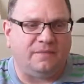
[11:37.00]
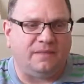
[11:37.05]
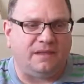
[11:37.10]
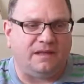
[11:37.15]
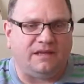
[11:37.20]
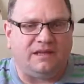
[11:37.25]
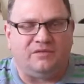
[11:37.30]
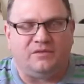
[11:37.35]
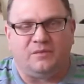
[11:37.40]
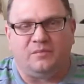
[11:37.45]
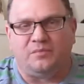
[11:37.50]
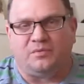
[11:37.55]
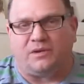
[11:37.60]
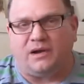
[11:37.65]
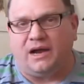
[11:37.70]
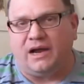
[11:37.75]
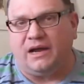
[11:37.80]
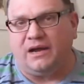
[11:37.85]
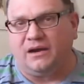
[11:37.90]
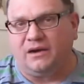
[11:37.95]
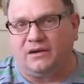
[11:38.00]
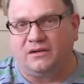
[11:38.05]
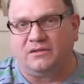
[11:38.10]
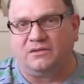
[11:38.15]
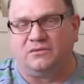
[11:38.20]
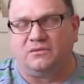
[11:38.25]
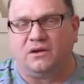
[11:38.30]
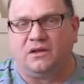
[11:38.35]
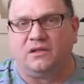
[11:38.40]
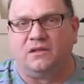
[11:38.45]
And even prior
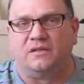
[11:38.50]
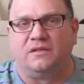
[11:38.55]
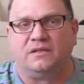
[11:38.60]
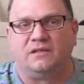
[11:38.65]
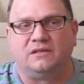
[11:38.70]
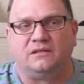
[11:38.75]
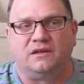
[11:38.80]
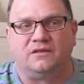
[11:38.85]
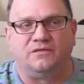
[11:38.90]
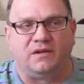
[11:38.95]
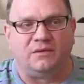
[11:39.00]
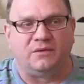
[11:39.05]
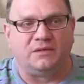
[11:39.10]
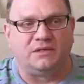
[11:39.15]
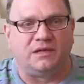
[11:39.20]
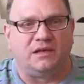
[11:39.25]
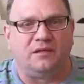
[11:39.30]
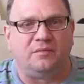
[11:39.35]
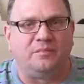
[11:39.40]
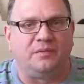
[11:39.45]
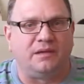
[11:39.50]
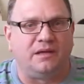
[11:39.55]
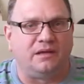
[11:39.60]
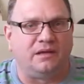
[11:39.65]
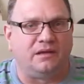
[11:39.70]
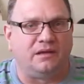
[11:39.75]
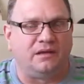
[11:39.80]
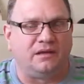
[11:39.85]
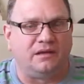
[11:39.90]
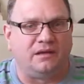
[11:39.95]
to all of this stuff, I was
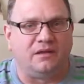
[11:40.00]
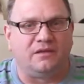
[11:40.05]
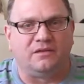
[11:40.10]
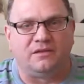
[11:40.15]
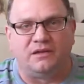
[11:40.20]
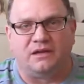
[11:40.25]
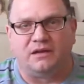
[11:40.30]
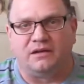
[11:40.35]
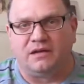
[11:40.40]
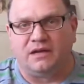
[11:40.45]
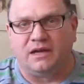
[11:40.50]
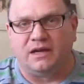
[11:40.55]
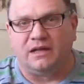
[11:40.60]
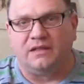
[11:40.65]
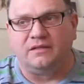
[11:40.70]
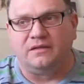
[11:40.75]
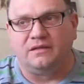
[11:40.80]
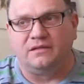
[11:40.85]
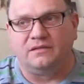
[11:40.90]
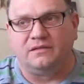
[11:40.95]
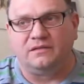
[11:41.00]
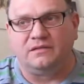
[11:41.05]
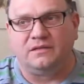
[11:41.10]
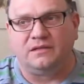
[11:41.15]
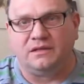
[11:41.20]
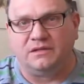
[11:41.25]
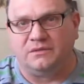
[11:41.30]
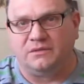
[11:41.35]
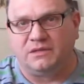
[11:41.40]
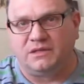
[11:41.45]
helping another young guy that
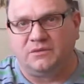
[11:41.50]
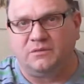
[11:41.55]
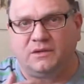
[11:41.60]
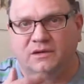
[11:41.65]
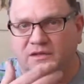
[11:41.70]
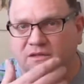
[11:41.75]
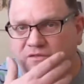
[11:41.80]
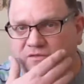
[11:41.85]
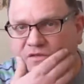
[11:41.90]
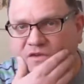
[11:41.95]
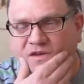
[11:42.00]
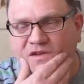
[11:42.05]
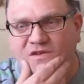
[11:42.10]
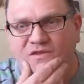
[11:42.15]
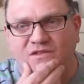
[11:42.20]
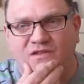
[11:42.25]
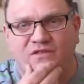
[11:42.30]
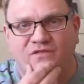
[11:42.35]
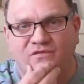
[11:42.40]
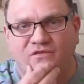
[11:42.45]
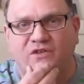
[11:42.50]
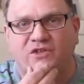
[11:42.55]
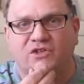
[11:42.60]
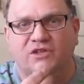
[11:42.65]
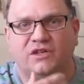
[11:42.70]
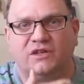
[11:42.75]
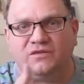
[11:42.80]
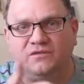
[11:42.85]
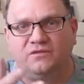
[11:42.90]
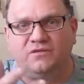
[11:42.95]
he was in one of the videos, the
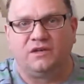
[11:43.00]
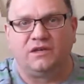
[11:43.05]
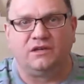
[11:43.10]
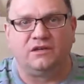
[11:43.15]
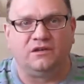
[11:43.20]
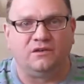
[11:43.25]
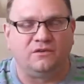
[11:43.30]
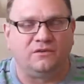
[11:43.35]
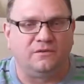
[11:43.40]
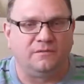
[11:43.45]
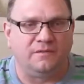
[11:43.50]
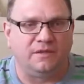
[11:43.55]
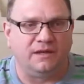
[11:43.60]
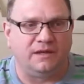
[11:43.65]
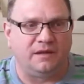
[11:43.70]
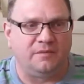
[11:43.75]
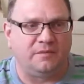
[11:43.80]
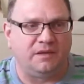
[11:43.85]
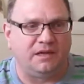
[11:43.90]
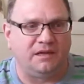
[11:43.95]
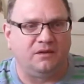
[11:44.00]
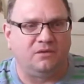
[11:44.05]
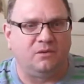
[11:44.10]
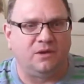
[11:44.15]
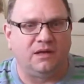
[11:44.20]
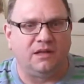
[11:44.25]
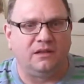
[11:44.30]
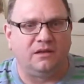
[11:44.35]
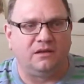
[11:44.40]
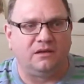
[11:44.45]
fishing video that I made a
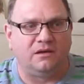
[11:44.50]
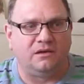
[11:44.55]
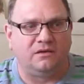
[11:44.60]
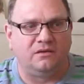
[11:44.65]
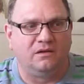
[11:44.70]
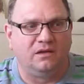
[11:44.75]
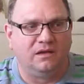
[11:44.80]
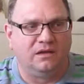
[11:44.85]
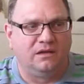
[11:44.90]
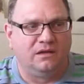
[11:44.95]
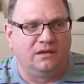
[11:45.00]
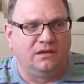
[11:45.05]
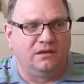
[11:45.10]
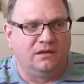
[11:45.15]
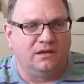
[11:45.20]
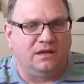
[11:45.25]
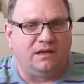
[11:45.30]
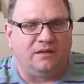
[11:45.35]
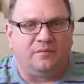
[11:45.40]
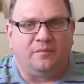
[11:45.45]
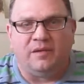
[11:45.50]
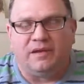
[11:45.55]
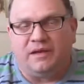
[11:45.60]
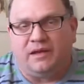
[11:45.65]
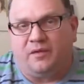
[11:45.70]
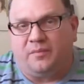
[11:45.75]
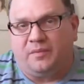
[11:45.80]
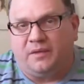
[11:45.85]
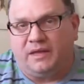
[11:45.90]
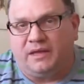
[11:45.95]
while ago. I've been
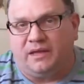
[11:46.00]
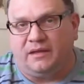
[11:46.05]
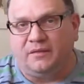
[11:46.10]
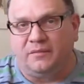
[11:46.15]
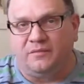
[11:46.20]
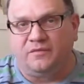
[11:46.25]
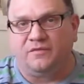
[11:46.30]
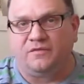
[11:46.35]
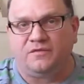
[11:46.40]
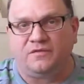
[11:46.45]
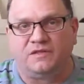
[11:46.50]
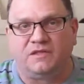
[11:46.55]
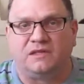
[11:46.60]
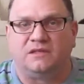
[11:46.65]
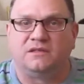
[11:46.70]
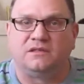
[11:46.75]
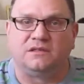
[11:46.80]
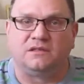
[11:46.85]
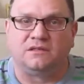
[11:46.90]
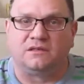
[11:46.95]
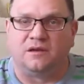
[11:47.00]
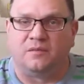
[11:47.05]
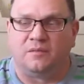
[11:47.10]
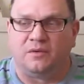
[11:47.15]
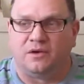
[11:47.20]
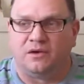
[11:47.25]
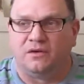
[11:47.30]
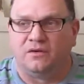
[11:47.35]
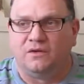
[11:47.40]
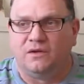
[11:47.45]
helping him since the
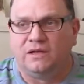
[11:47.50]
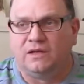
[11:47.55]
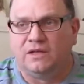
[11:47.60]
summer.